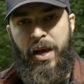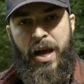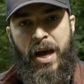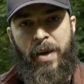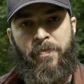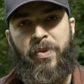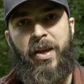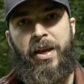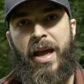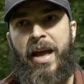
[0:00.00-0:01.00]
And
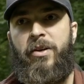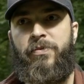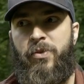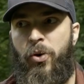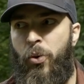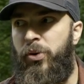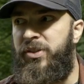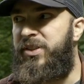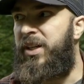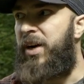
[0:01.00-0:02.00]
of
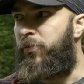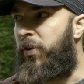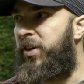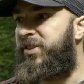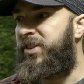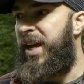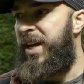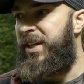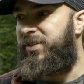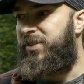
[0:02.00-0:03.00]
course, worst
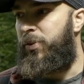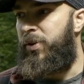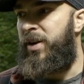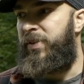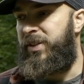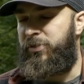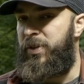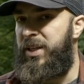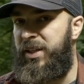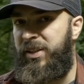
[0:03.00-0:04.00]
case, or if it is
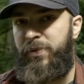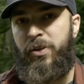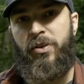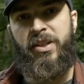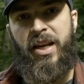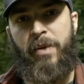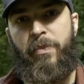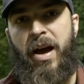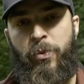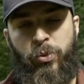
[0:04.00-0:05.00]
really a difficult climb,
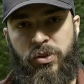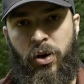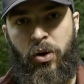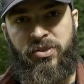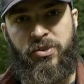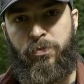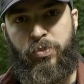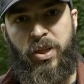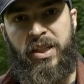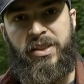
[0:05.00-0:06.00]
I would also
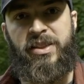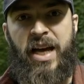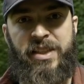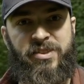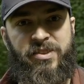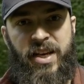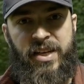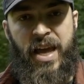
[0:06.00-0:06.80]
bring nuts and